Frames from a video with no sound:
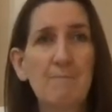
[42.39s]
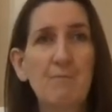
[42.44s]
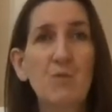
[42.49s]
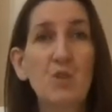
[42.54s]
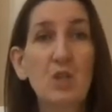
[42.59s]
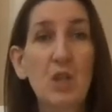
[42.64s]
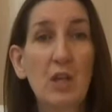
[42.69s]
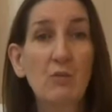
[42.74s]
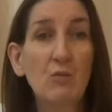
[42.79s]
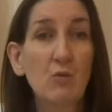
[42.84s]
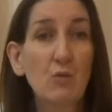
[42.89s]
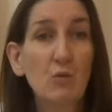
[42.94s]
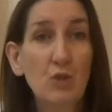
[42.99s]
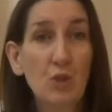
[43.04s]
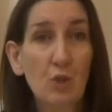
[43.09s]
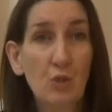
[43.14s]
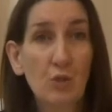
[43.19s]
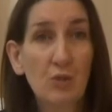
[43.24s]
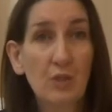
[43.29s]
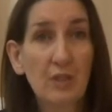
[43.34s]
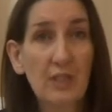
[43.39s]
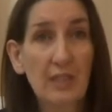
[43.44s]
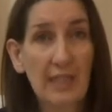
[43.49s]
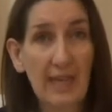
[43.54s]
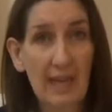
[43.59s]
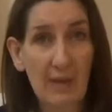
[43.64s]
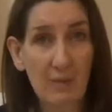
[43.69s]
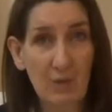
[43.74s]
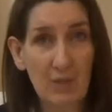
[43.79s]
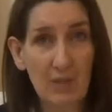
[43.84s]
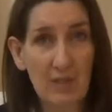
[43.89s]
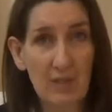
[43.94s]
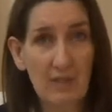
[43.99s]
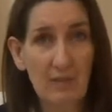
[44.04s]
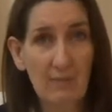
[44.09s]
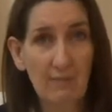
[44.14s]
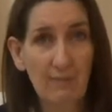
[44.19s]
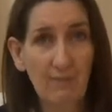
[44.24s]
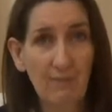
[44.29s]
General John Gowans.